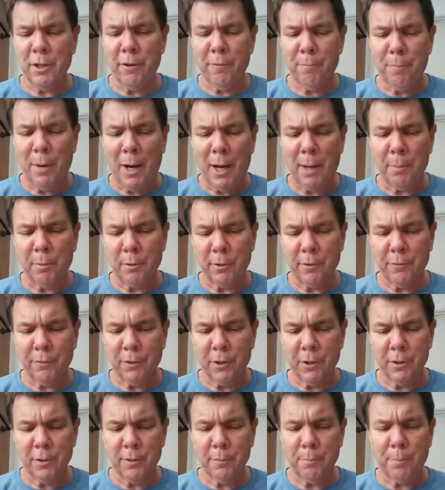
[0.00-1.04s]
of Bible
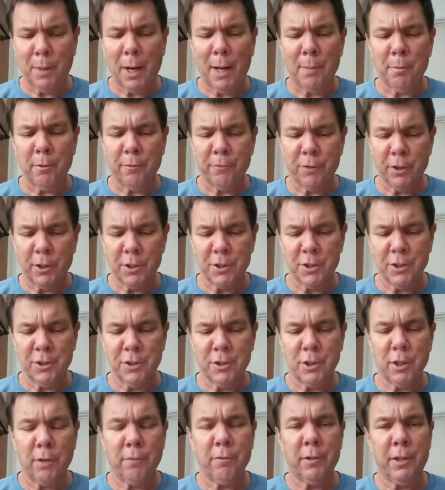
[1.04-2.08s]

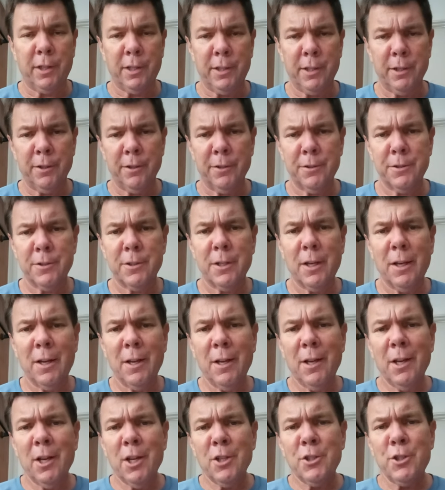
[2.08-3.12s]
versions over the years.
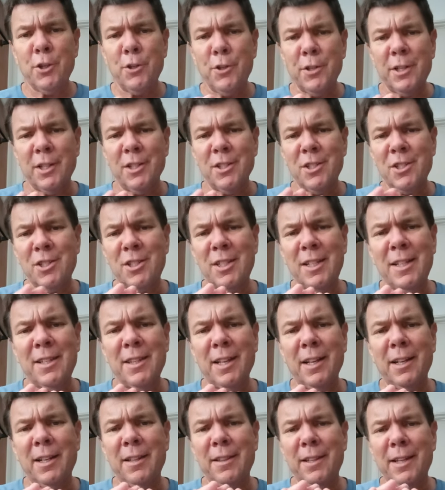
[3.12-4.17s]
So you can see
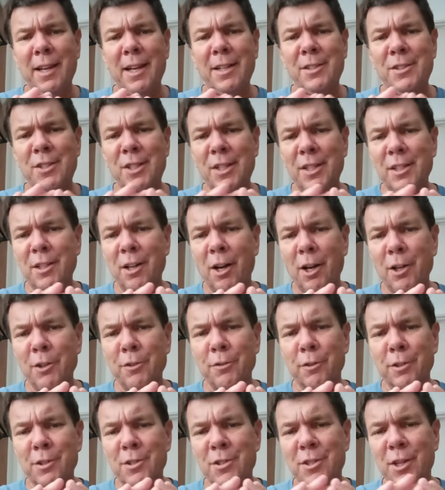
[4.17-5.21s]
that in the
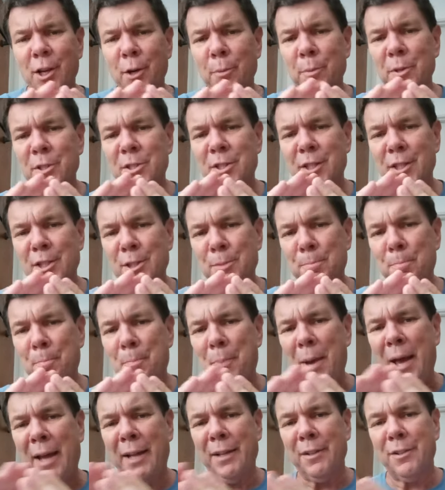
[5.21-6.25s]
1800s, there was this
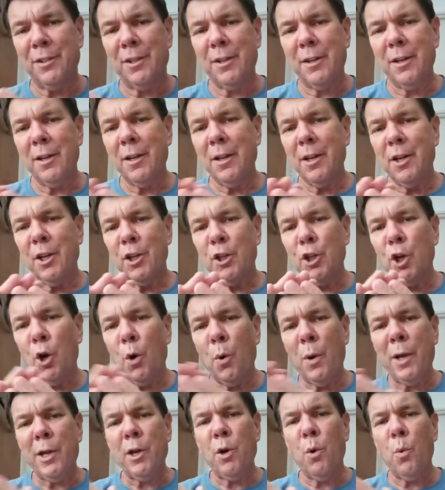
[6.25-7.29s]
bent
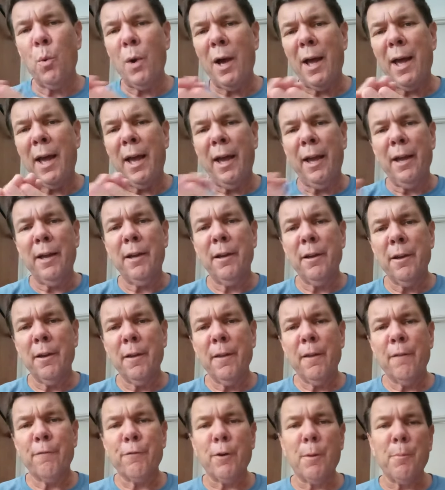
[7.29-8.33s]
going away
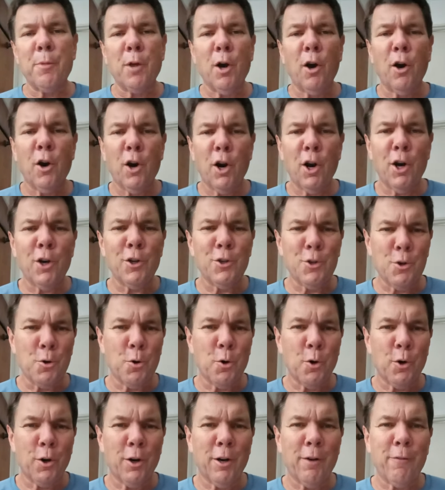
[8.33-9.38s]
from the
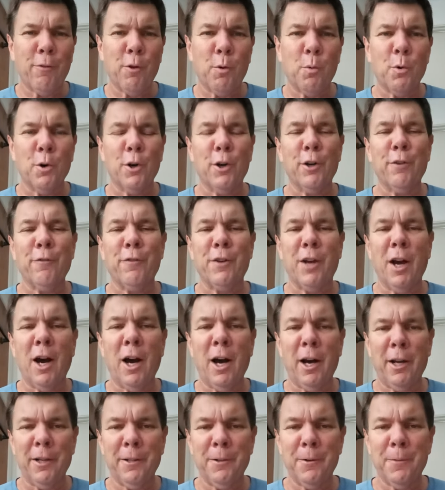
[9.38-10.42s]
hardcore of the Word of
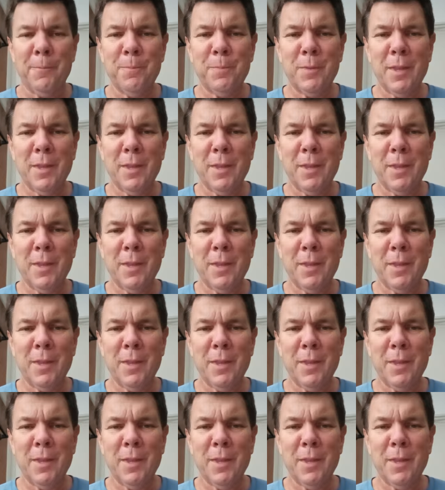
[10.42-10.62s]
God.